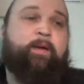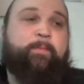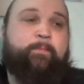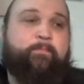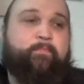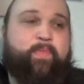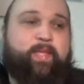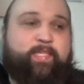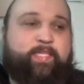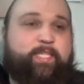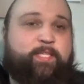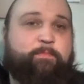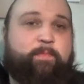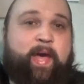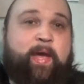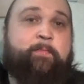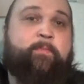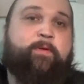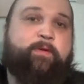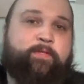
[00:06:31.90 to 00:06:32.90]
Um,
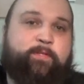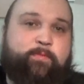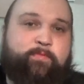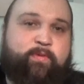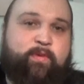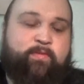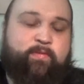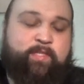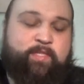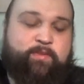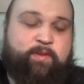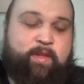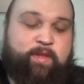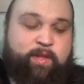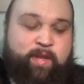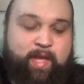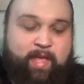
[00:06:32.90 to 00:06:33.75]
this is my personal preference.